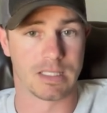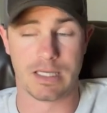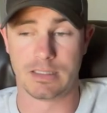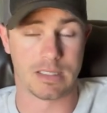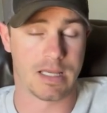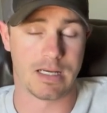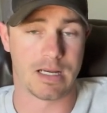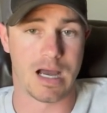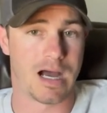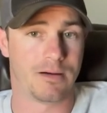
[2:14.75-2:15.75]
And
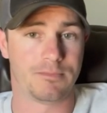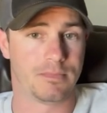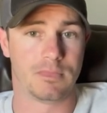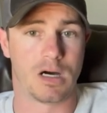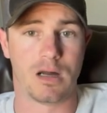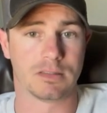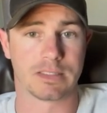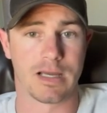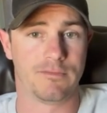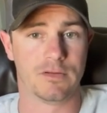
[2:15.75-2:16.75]
I
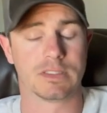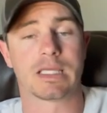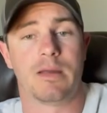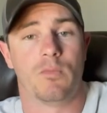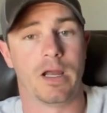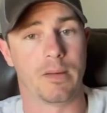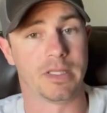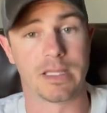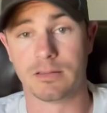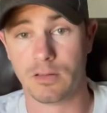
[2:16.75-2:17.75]
honestly feel the same way.
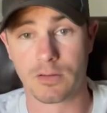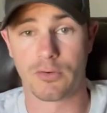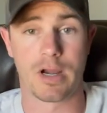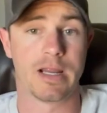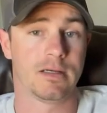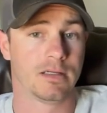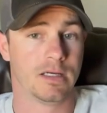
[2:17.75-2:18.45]
They look great,